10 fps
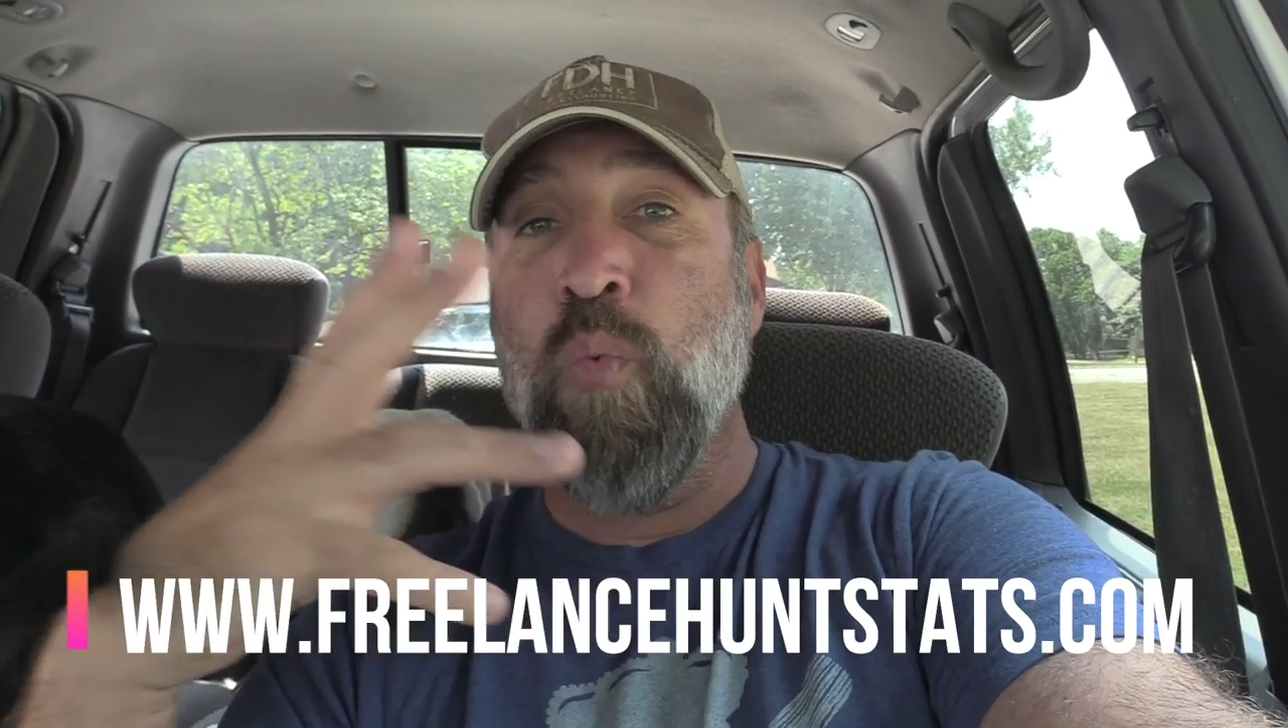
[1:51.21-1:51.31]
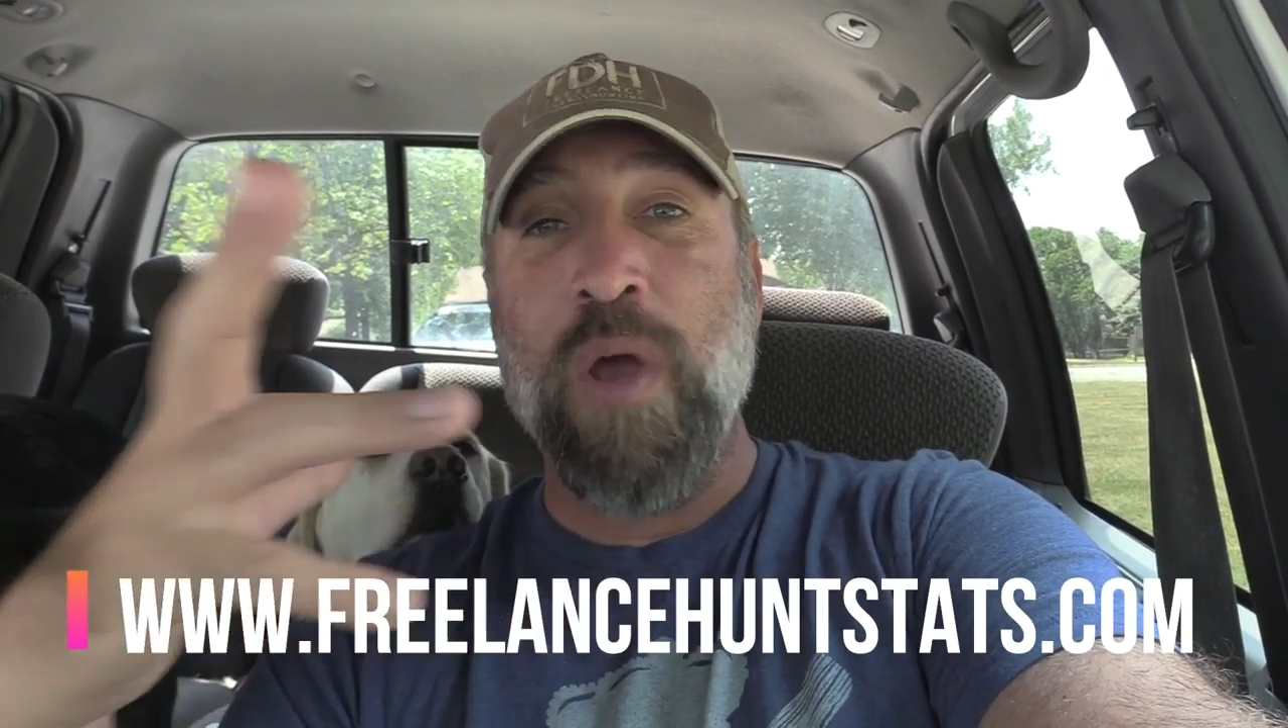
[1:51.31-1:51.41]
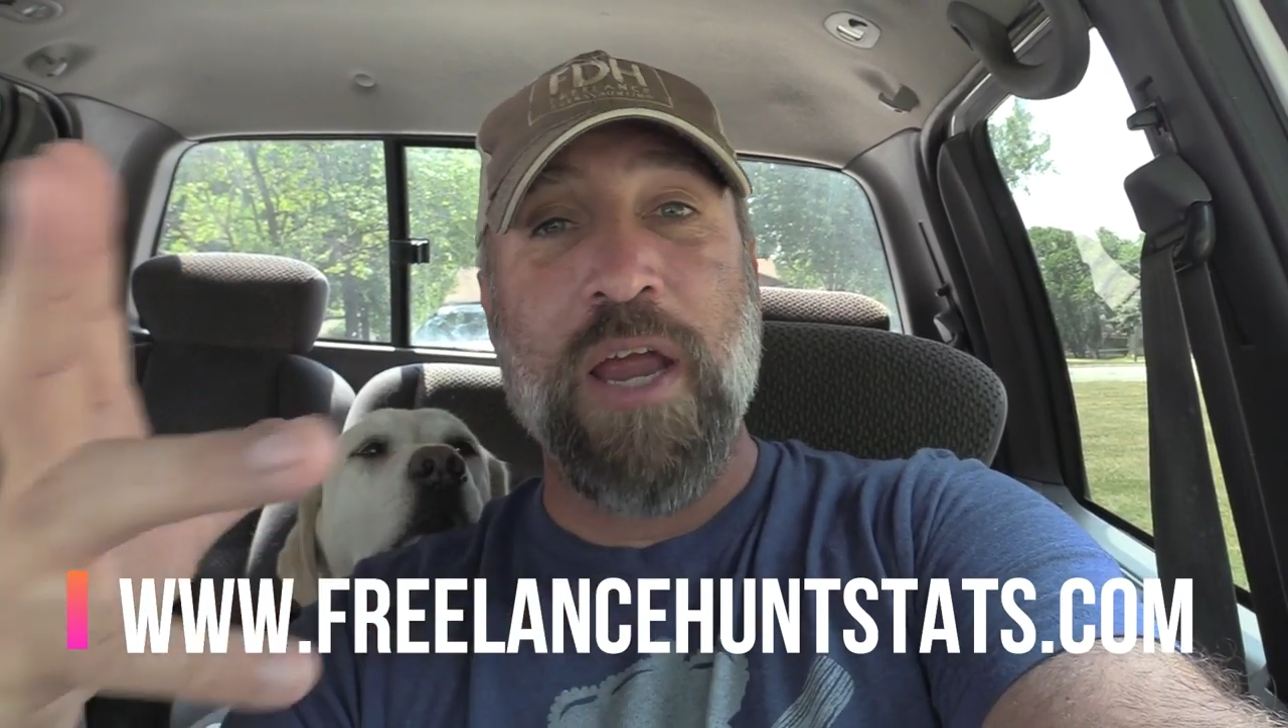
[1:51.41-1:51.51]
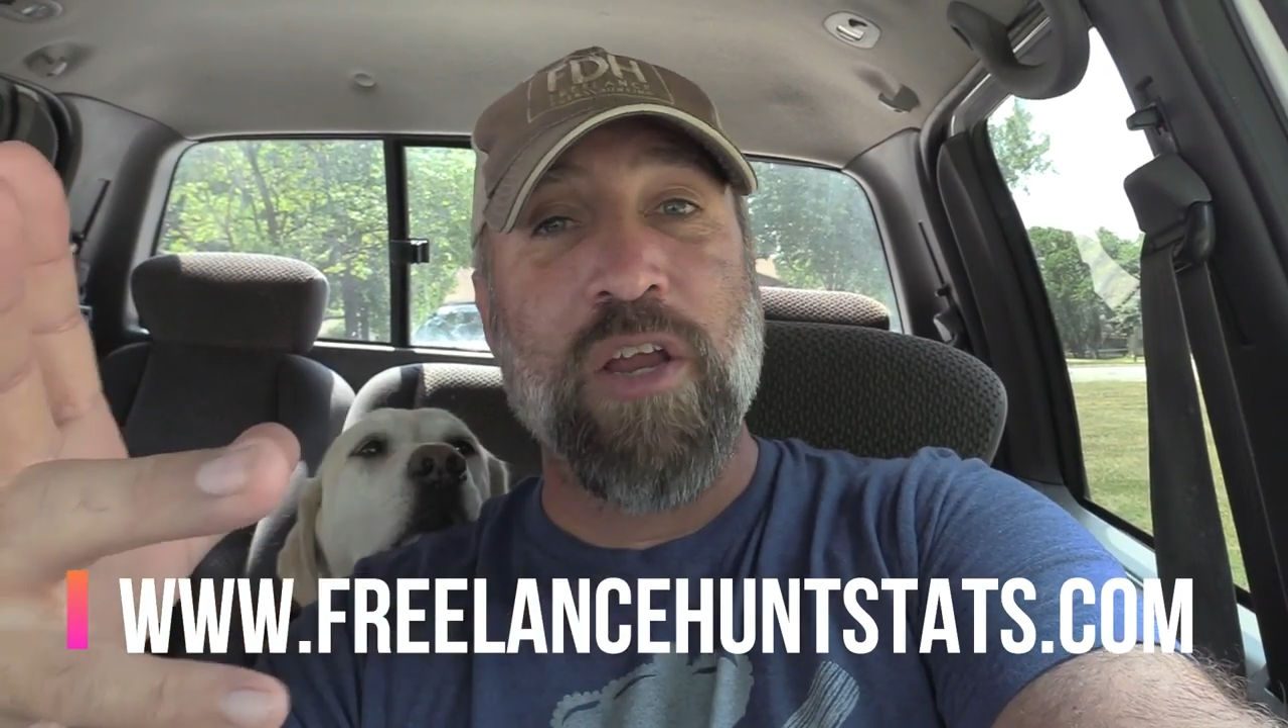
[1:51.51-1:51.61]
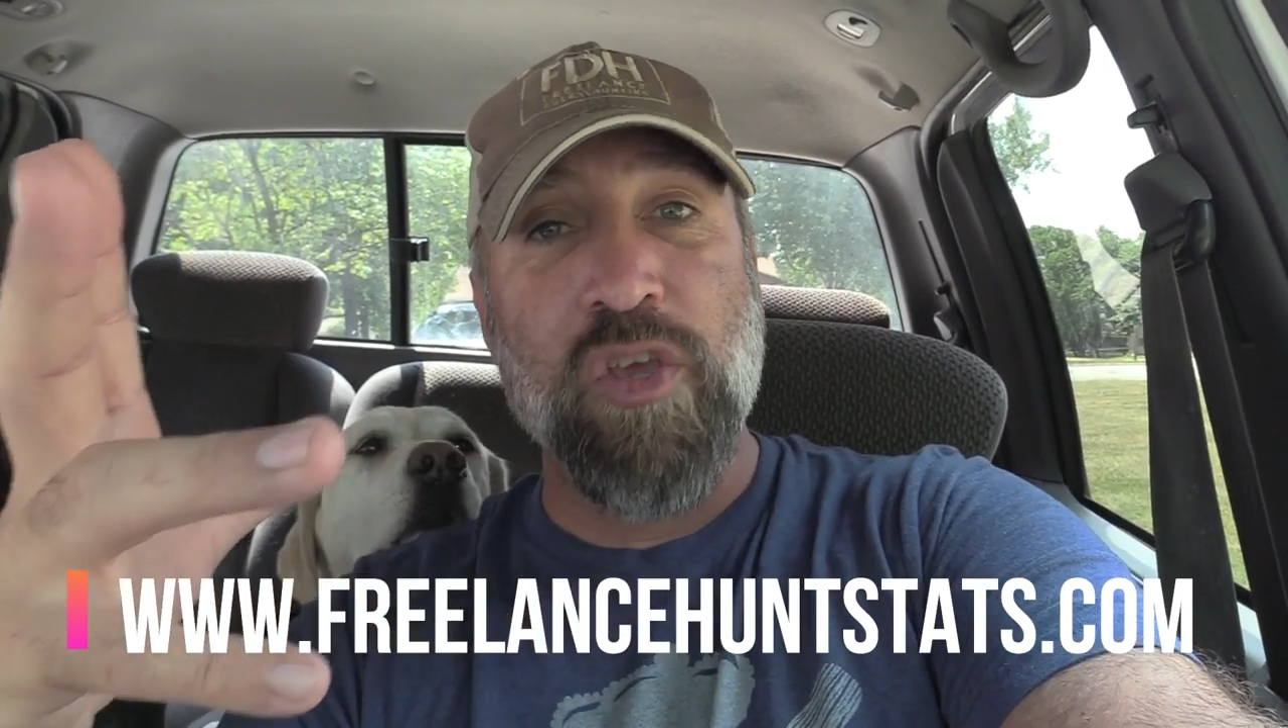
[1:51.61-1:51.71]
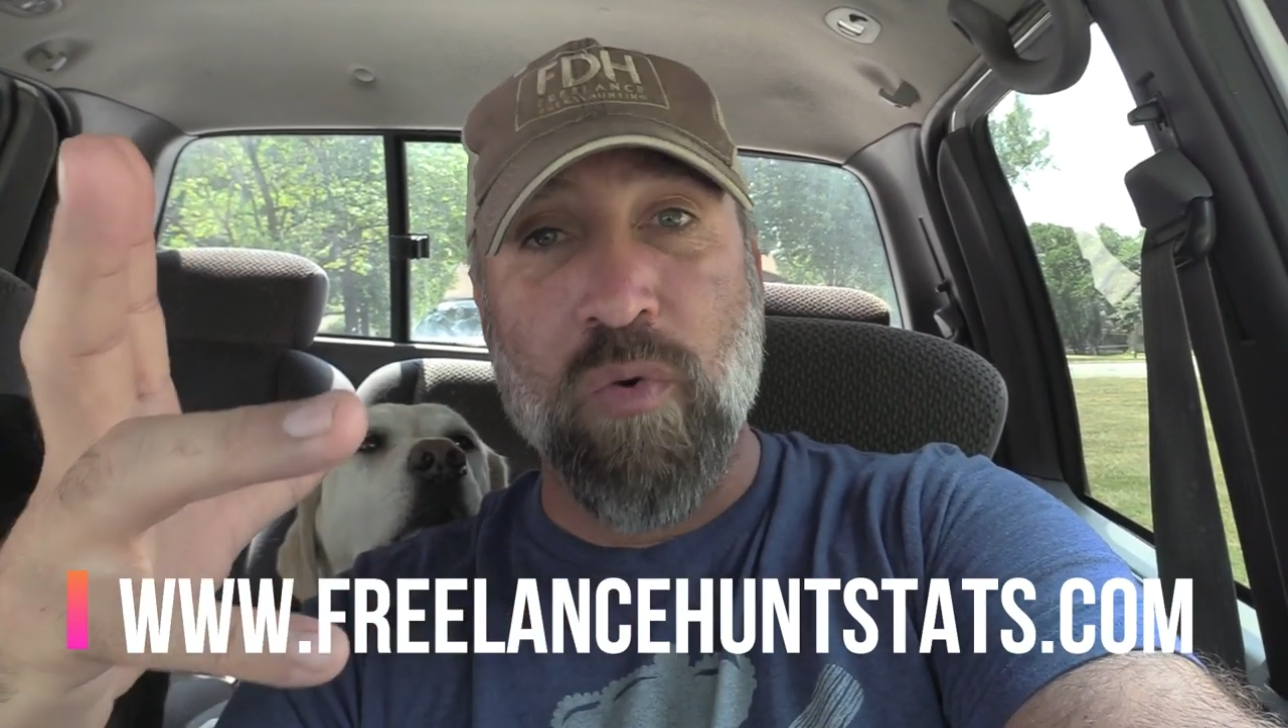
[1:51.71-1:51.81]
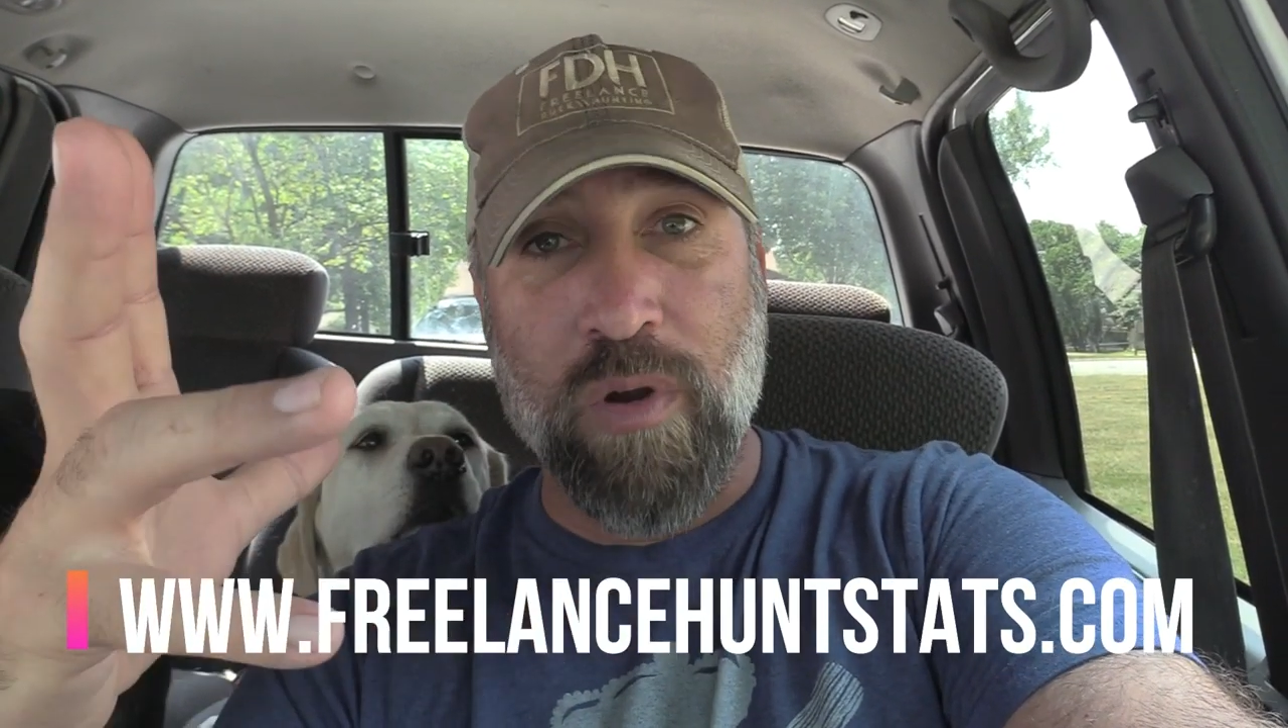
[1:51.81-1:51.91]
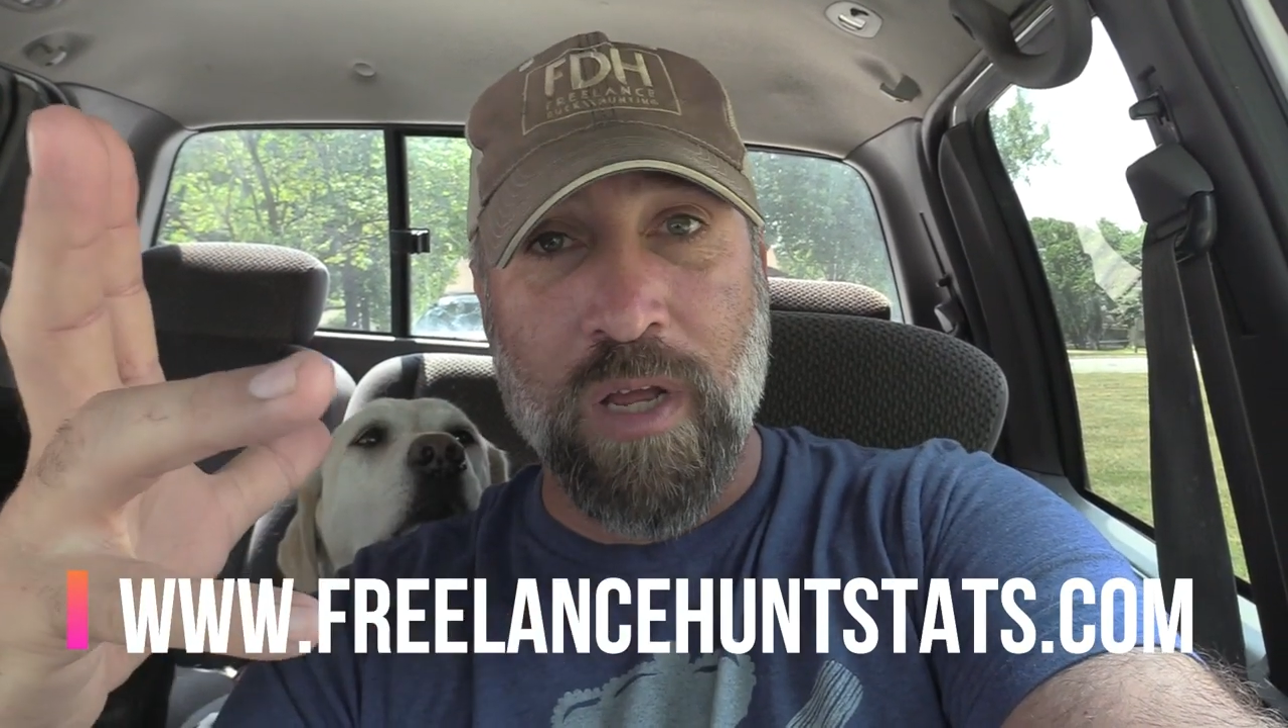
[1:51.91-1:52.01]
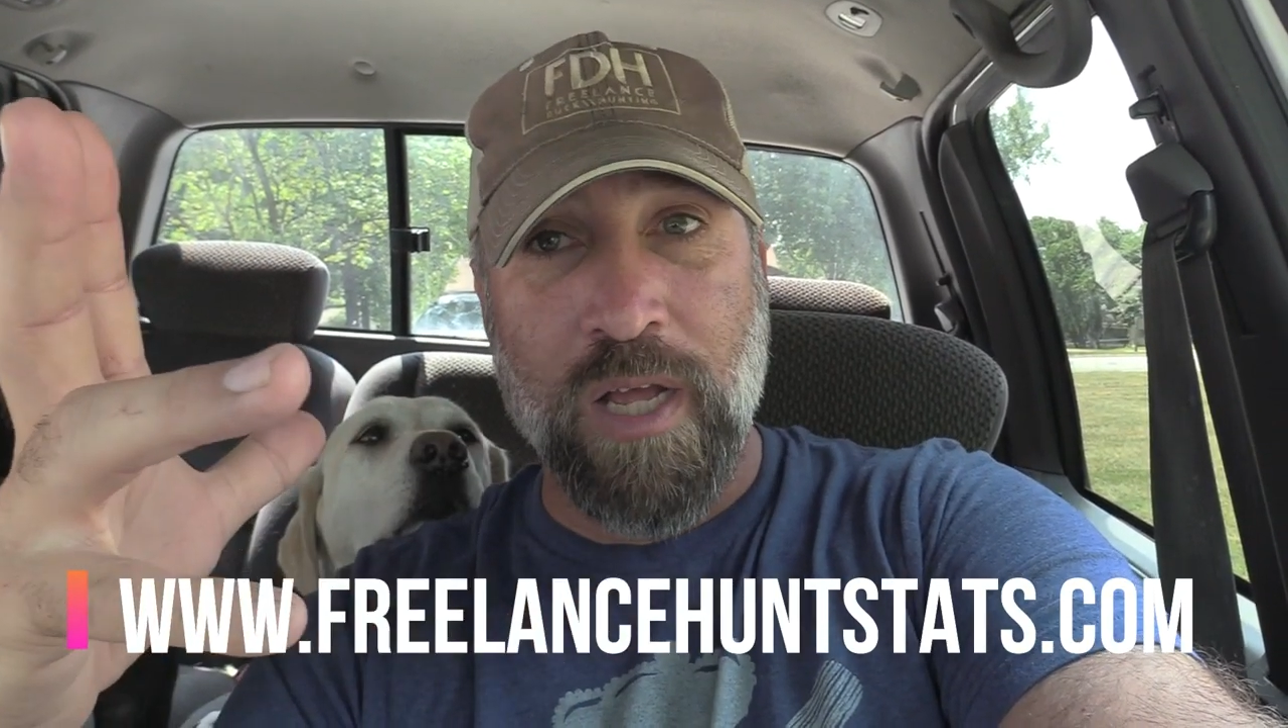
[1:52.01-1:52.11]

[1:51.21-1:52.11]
where you were